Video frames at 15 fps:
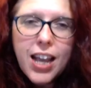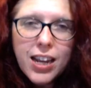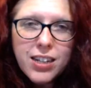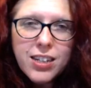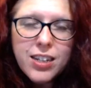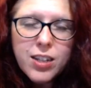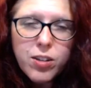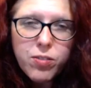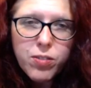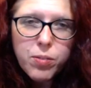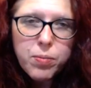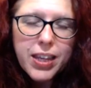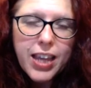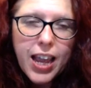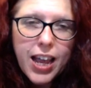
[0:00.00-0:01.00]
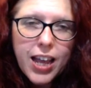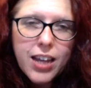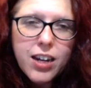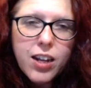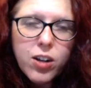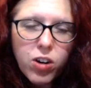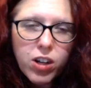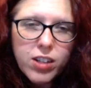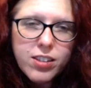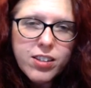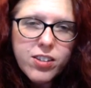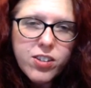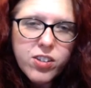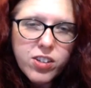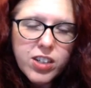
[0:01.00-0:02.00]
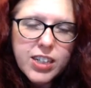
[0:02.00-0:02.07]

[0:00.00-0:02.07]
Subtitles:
you from the cat across the street.